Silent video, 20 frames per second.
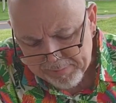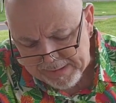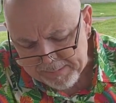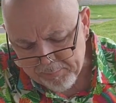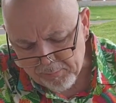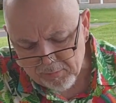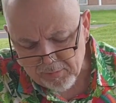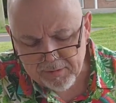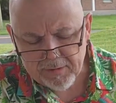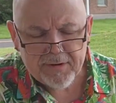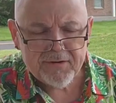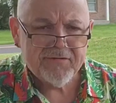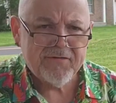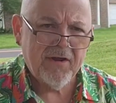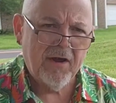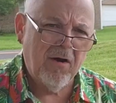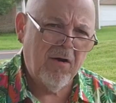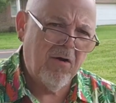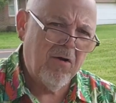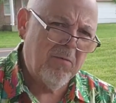people are going to
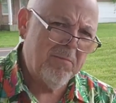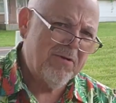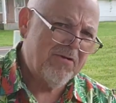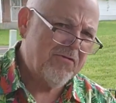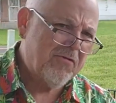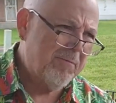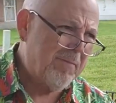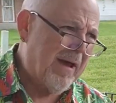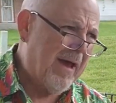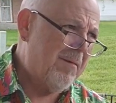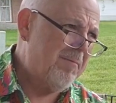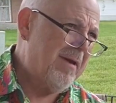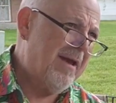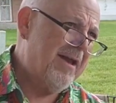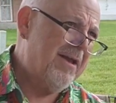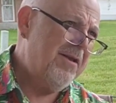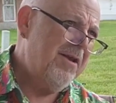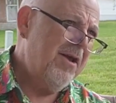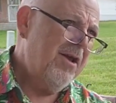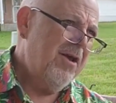say, Oh, Mr.
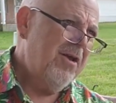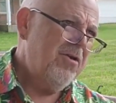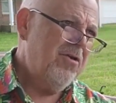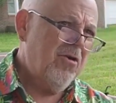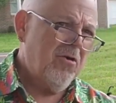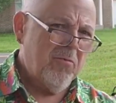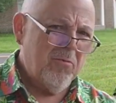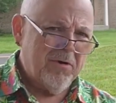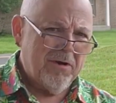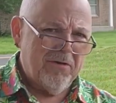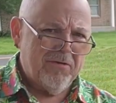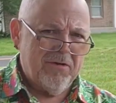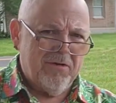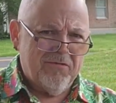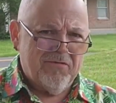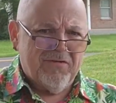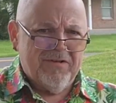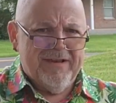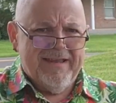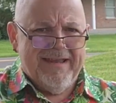Batman, you're one of
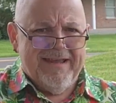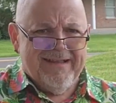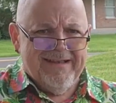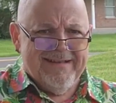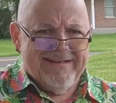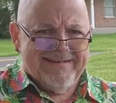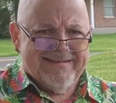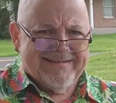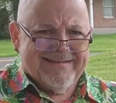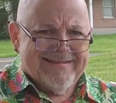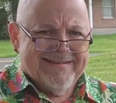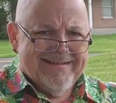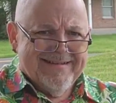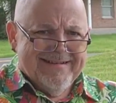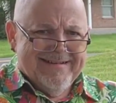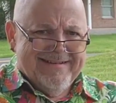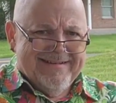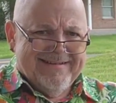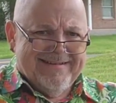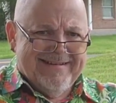those legalists.
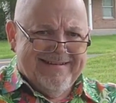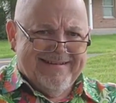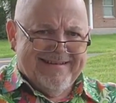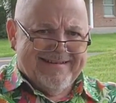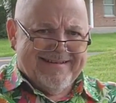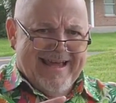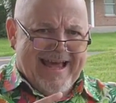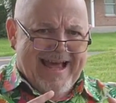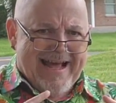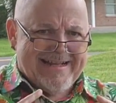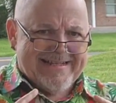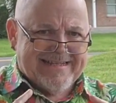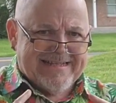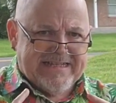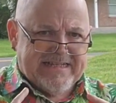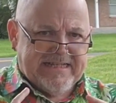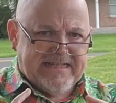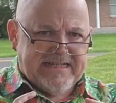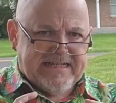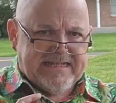See the
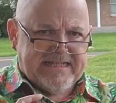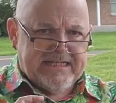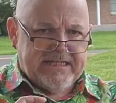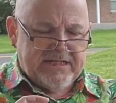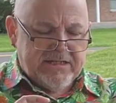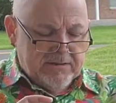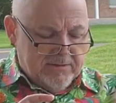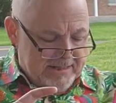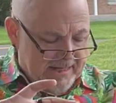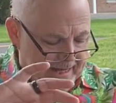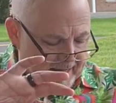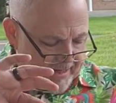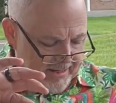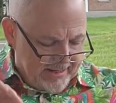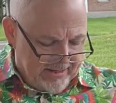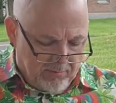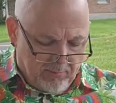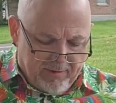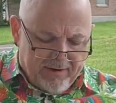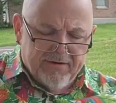tassels. Oh,
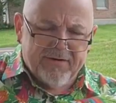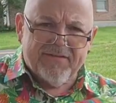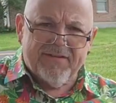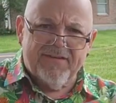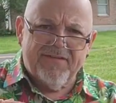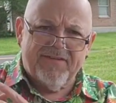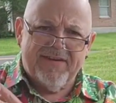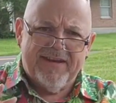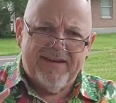yeah, he wears the